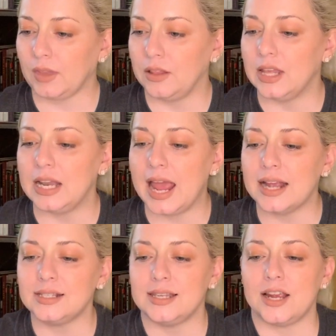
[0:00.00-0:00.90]
The
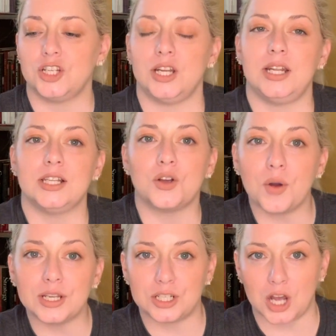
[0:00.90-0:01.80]
next section is
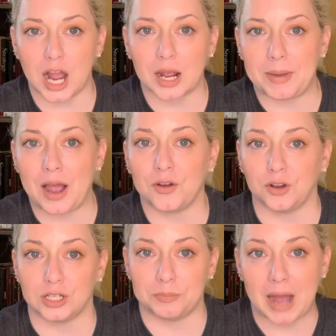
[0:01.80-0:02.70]
going to talk about
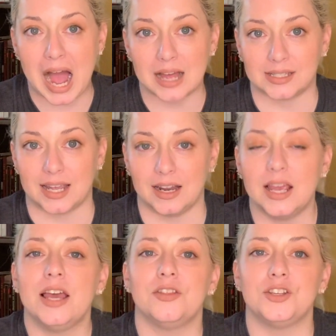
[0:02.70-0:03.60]
your deposit.
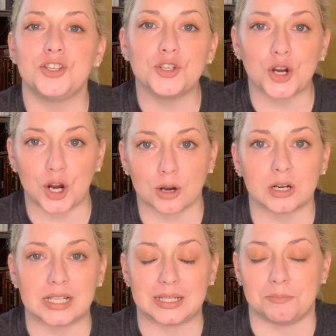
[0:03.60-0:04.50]
This is your
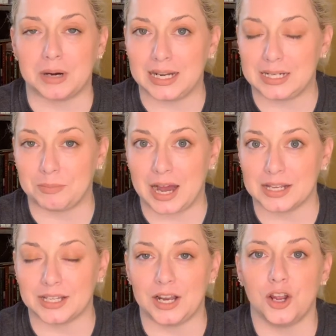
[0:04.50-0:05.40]
earnest money
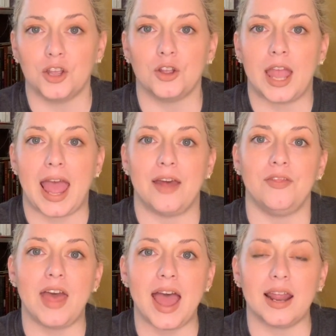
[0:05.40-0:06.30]
deposit.
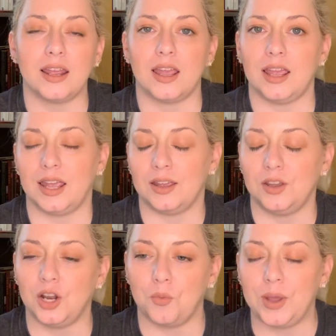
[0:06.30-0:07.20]
And that,
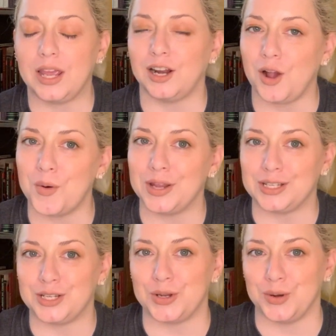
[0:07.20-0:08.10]
we can go
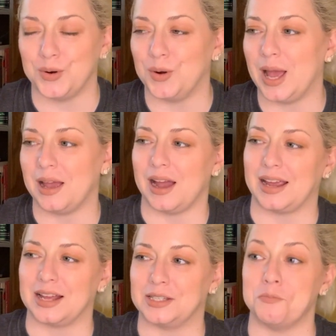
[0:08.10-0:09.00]
into, I
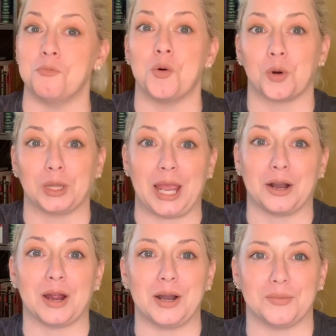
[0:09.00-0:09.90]
guess, more
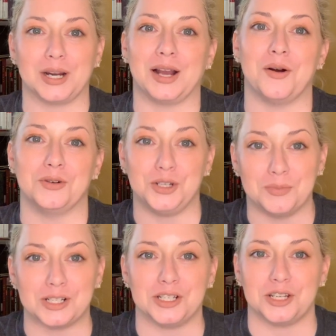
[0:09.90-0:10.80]
later. I don't want to go too
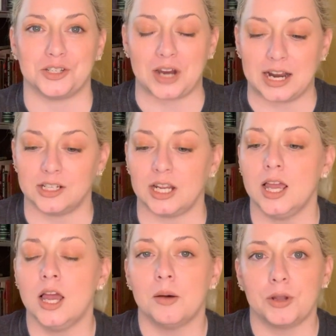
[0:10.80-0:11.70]
much into the strategy,
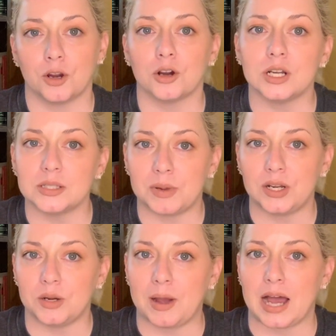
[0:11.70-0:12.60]
but your earnest money
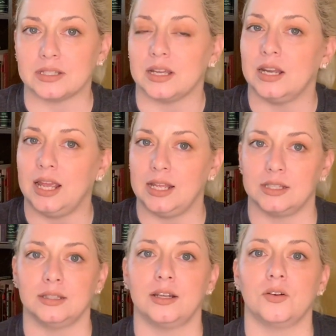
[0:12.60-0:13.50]
deposit is
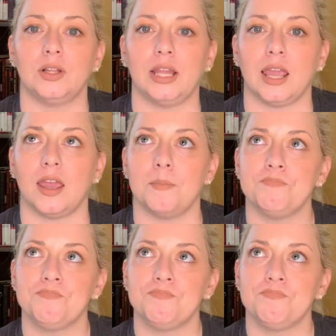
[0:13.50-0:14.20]
literally